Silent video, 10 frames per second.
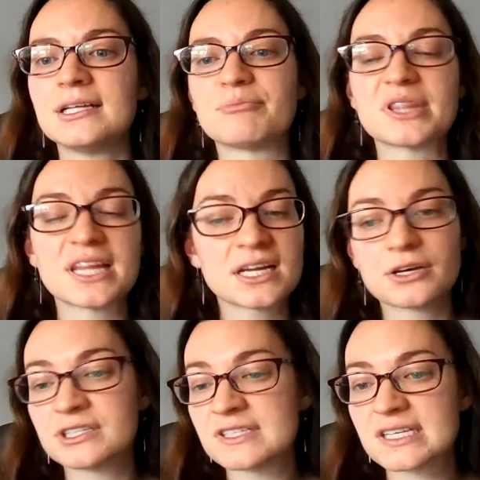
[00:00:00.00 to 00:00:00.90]
But then it
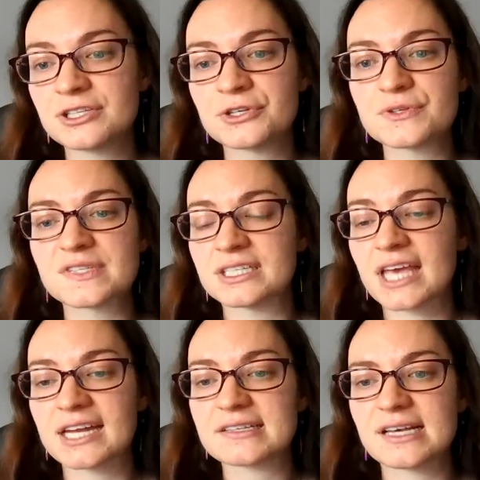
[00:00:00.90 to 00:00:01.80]
continues, and
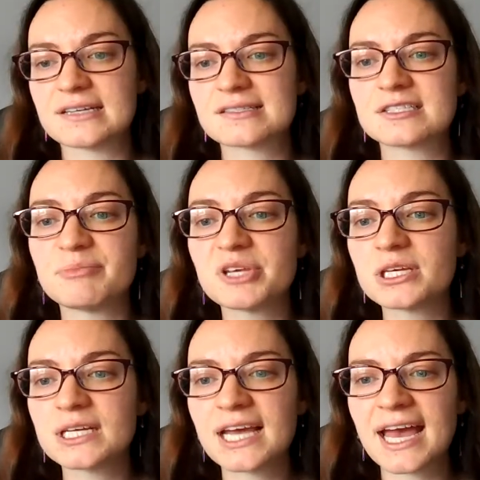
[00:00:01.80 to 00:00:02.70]
Getty says,
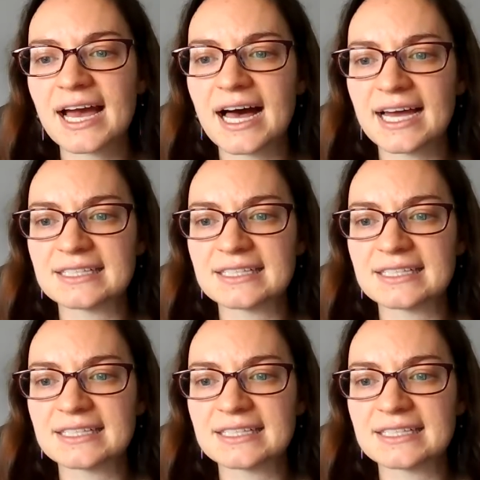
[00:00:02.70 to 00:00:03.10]
Stability AI